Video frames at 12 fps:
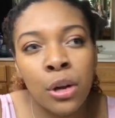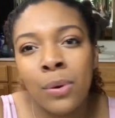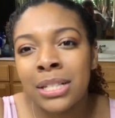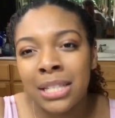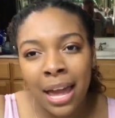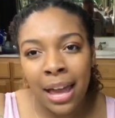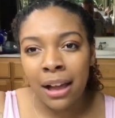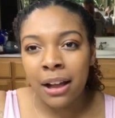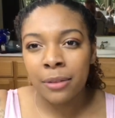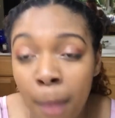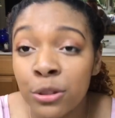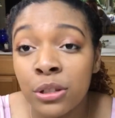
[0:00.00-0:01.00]
it's like,
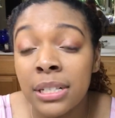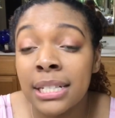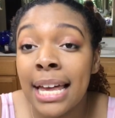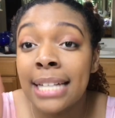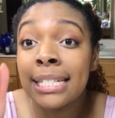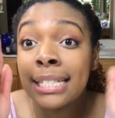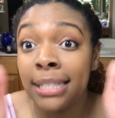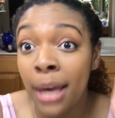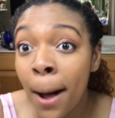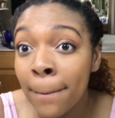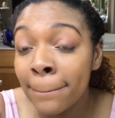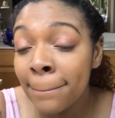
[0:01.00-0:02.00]
I'm just gonna say
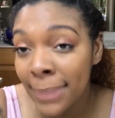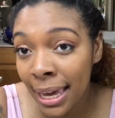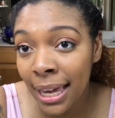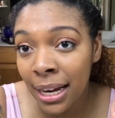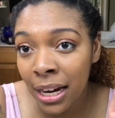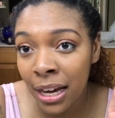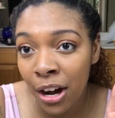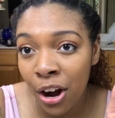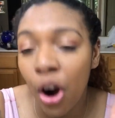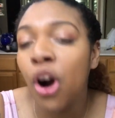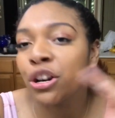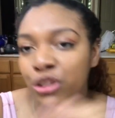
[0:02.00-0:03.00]
some men
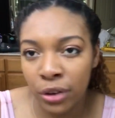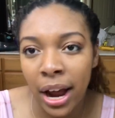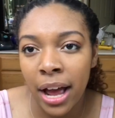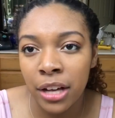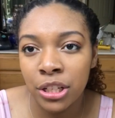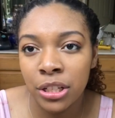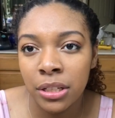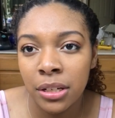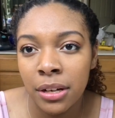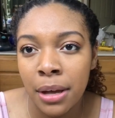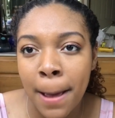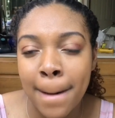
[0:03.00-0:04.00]
are trash
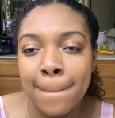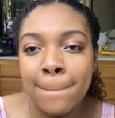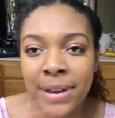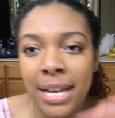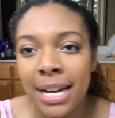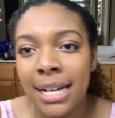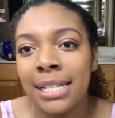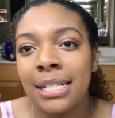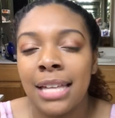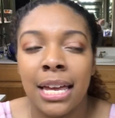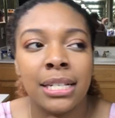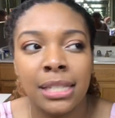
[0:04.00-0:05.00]
because
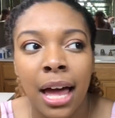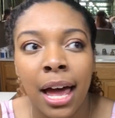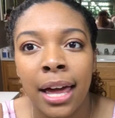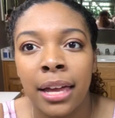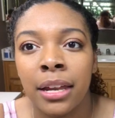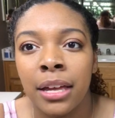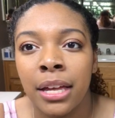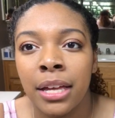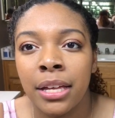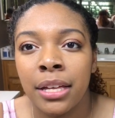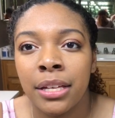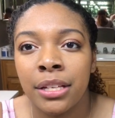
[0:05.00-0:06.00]
they decide
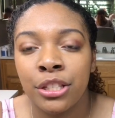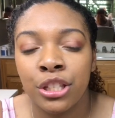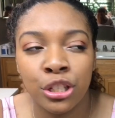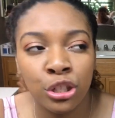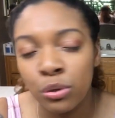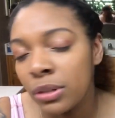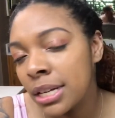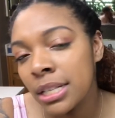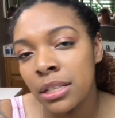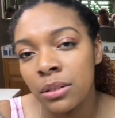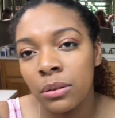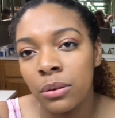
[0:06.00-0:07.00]
to do this